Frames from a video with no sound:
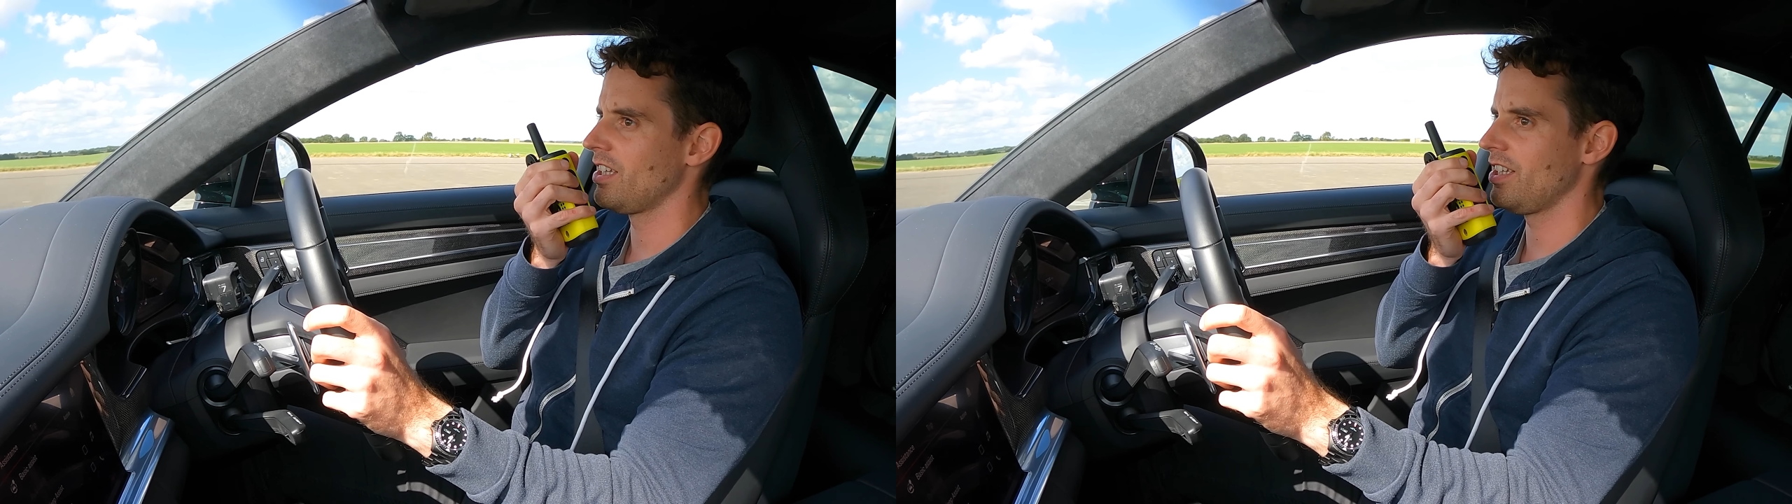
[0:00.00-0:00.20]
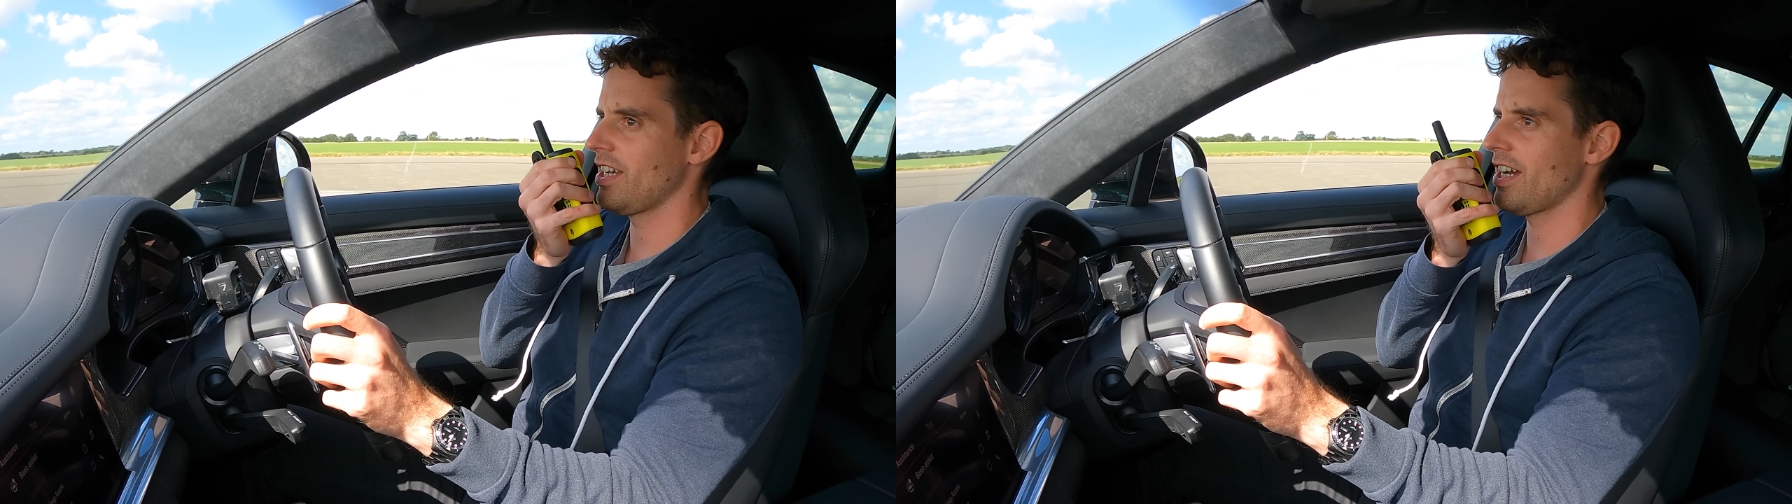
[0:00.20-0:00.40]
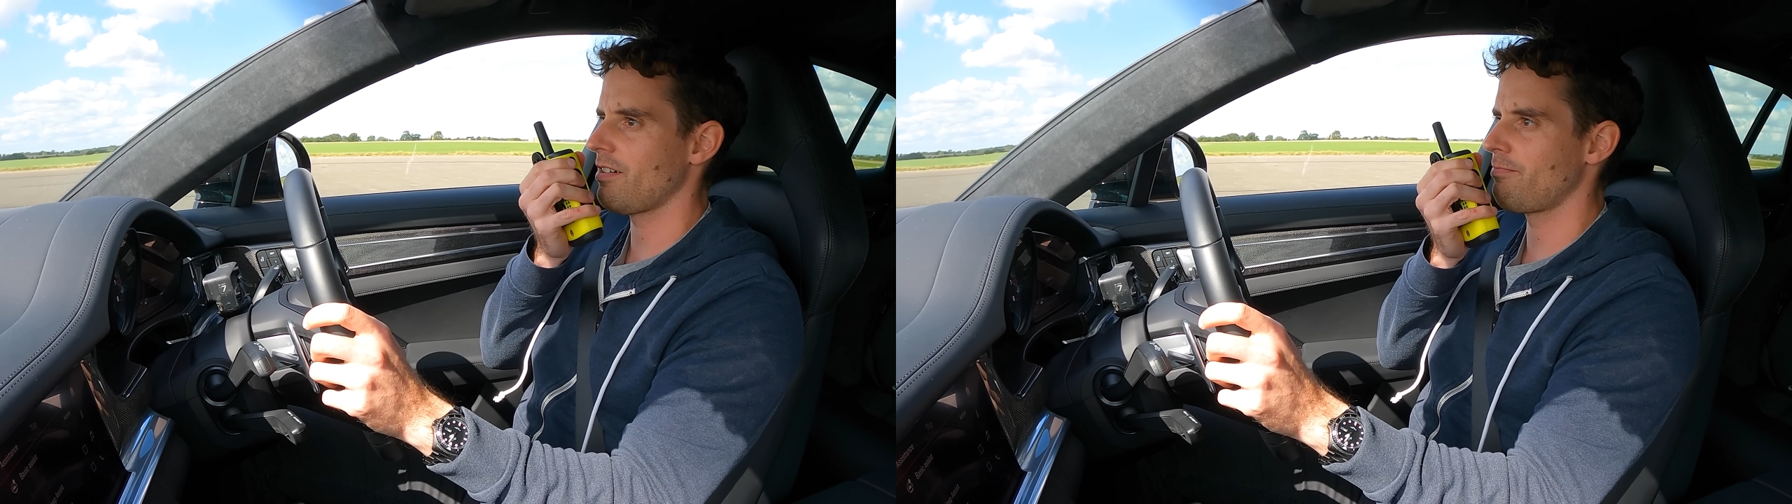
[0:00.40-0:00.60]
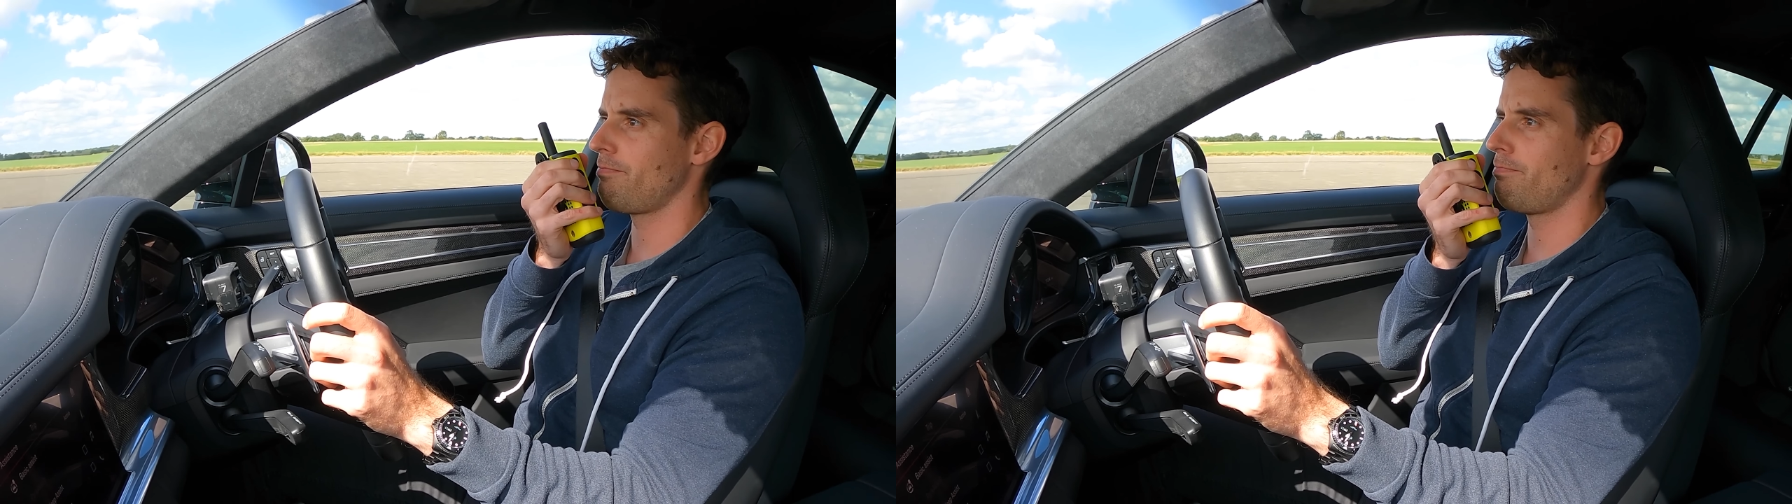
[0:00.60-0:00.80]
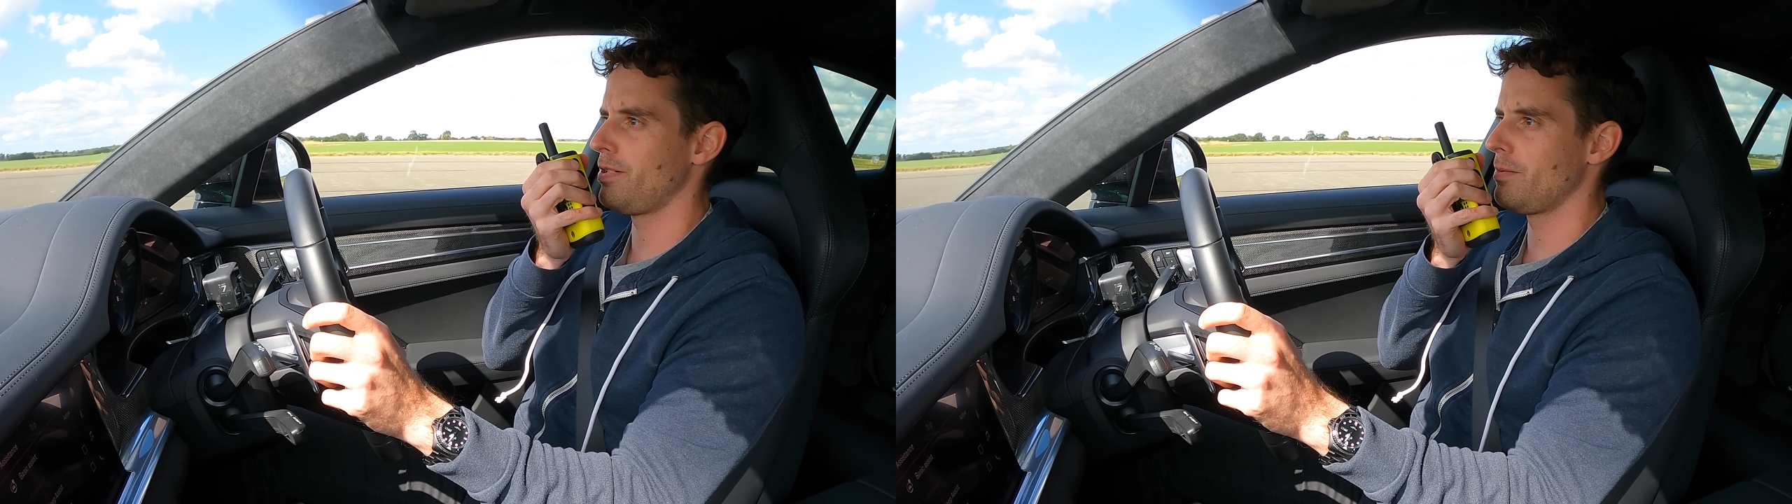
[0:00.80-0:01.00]
Yeah,
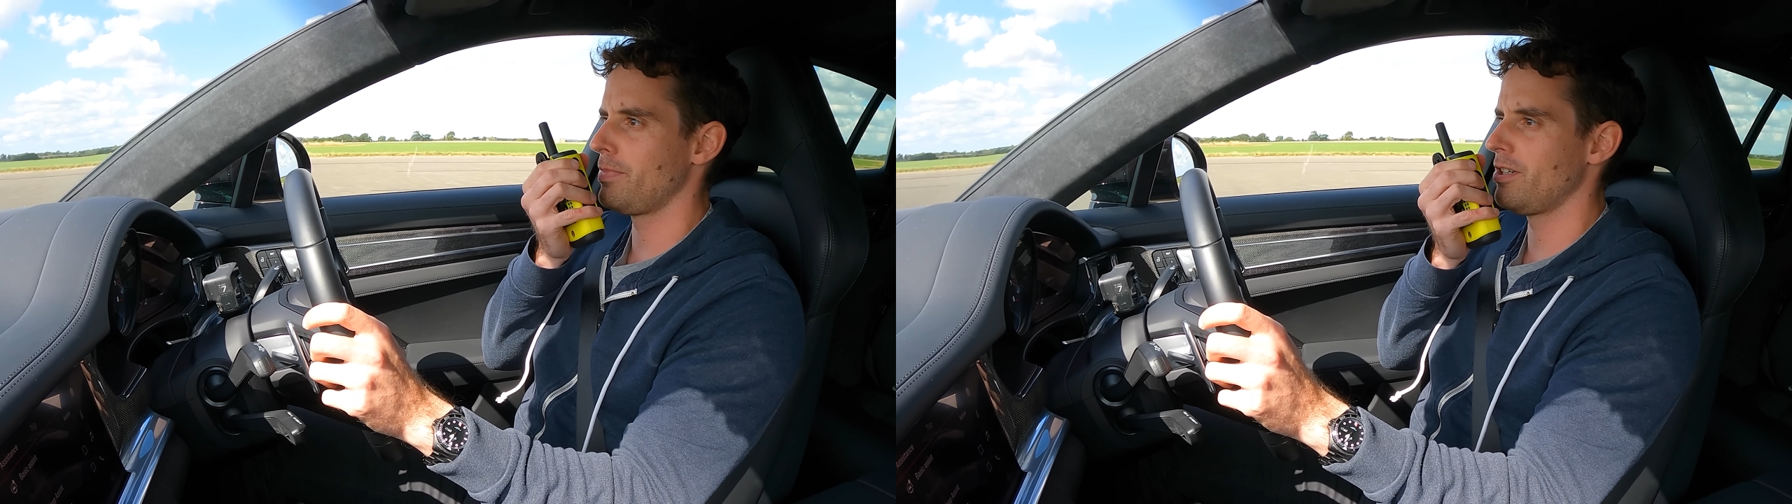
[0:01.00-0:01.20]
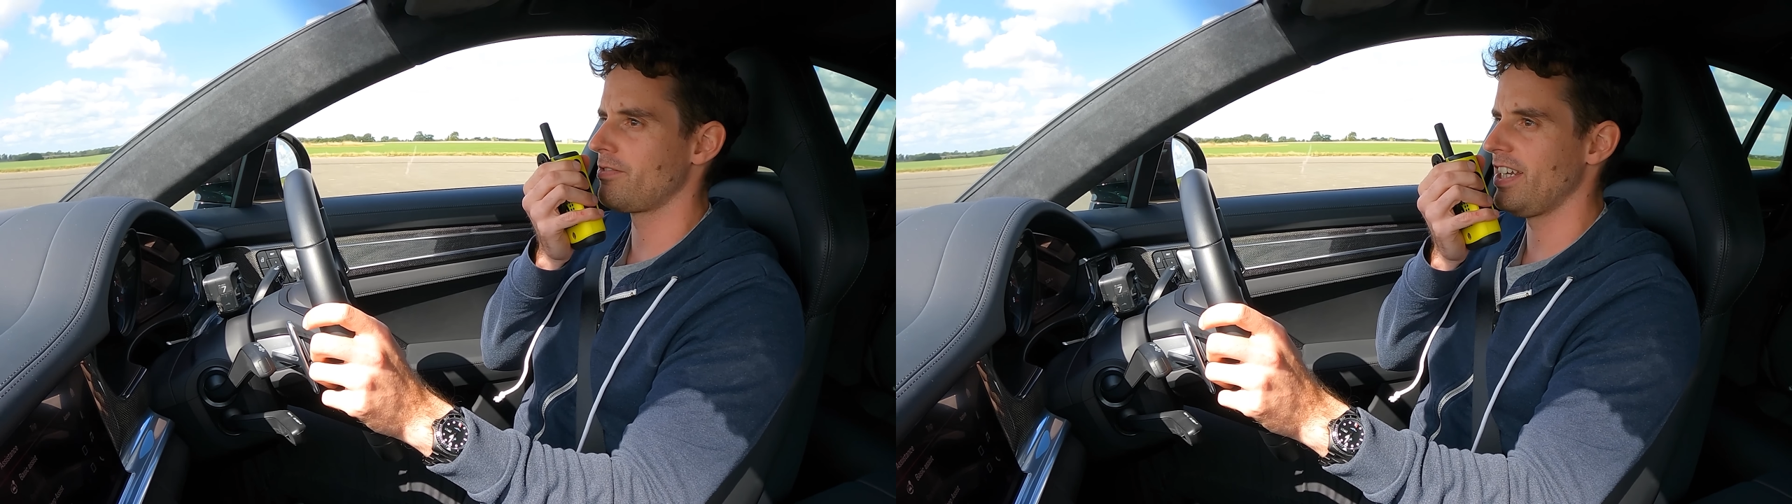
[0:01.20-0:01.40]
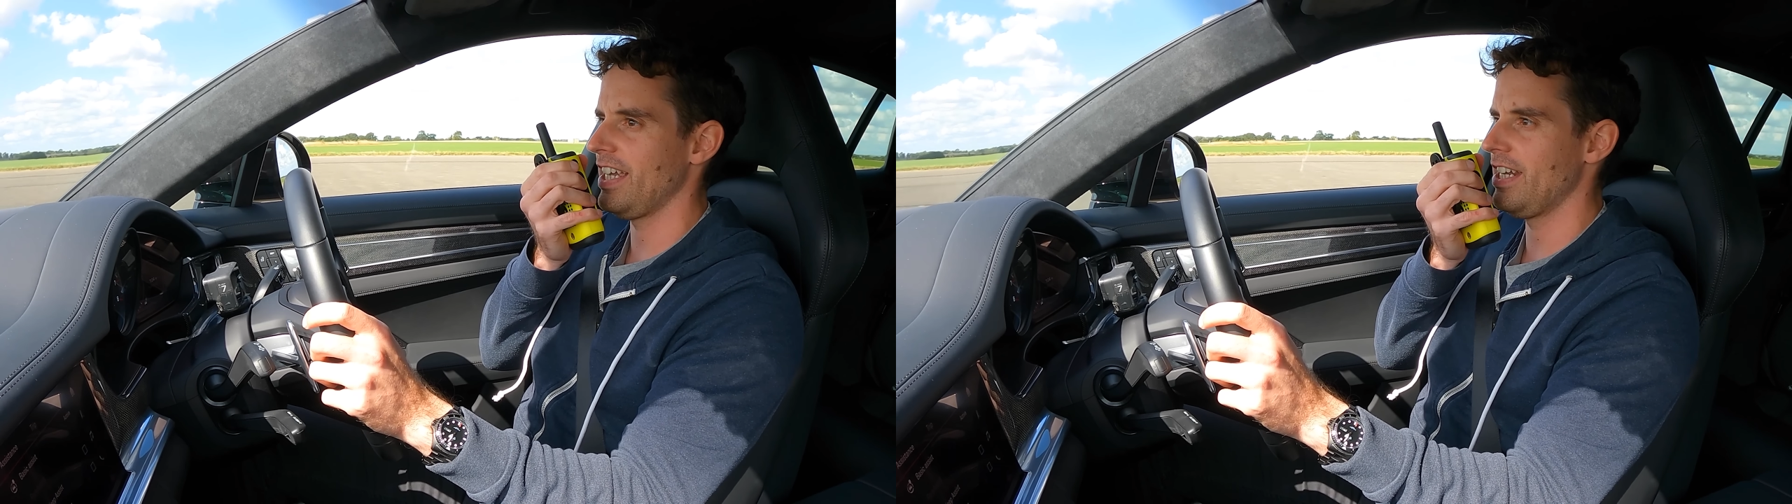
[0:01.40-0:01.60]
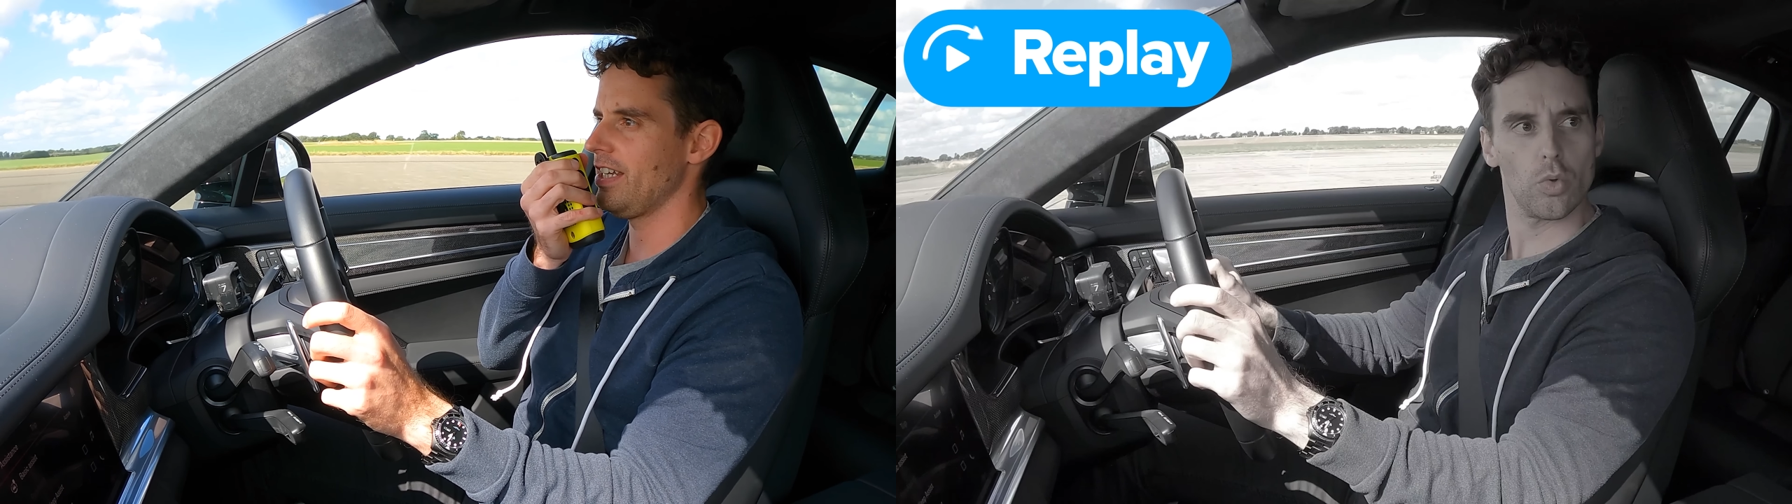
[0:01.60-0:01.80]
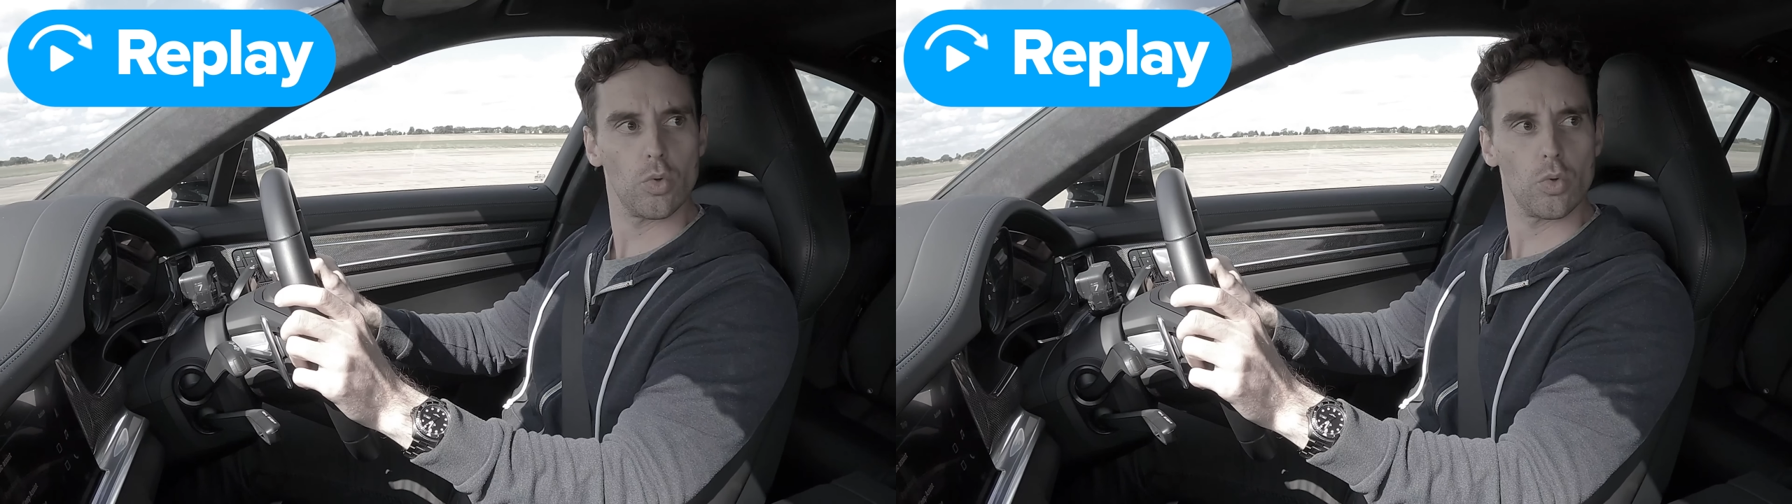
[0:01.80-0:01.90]
I've been a bit of an idiot.